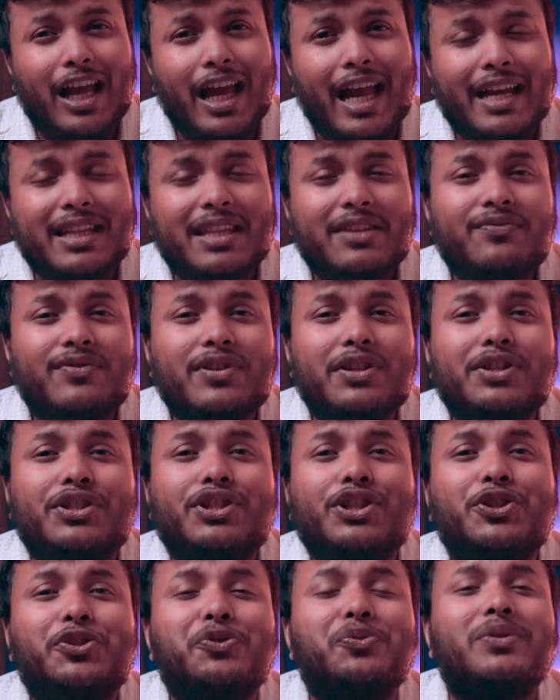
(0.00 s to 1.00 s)
and the
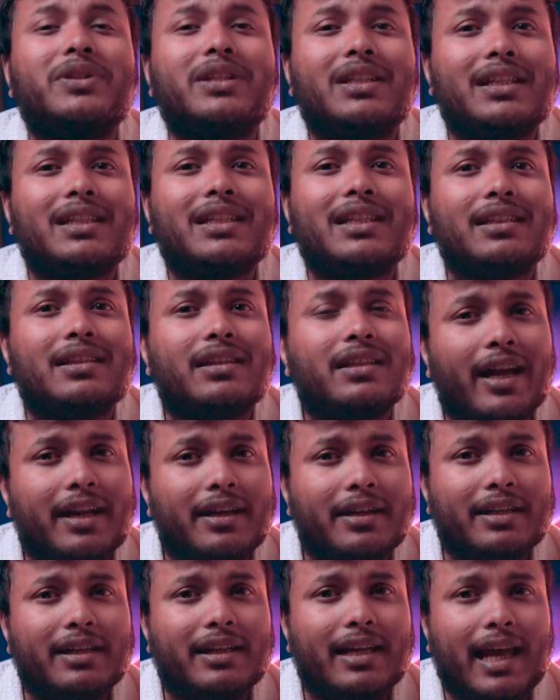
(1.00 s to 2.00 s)
features you need in
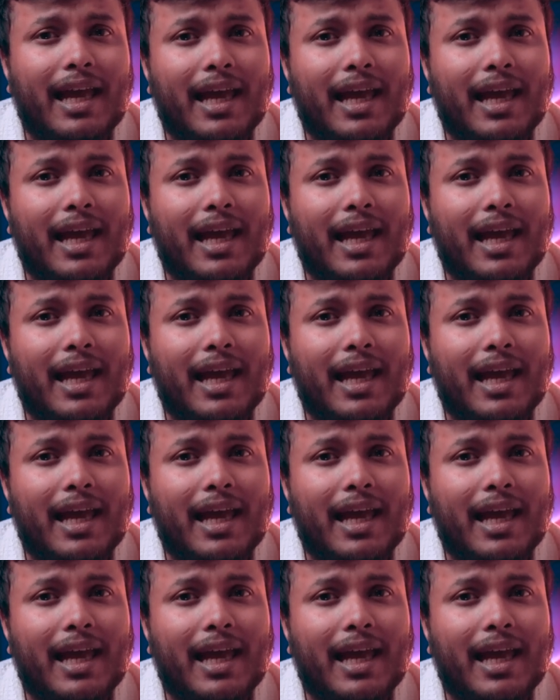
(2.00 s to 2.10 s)
editing